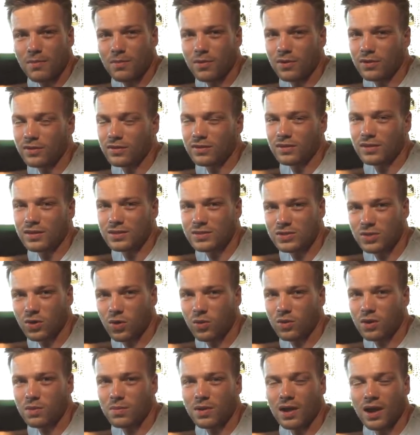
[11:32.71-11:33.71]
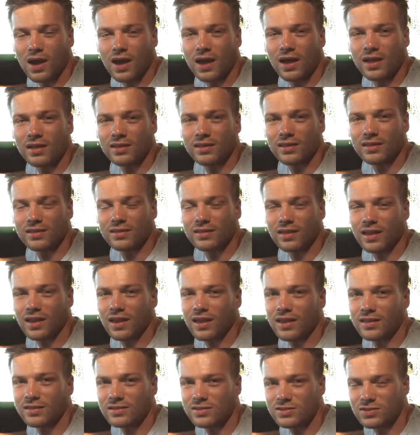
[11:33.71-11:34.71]
but the story behind it
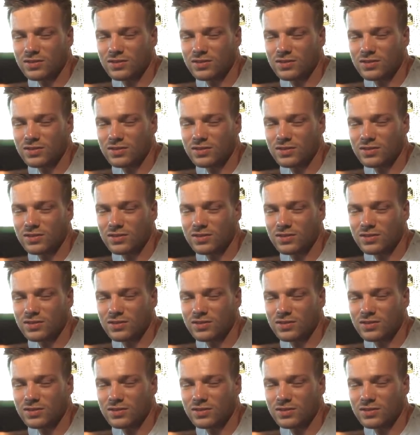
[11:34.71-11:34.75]
and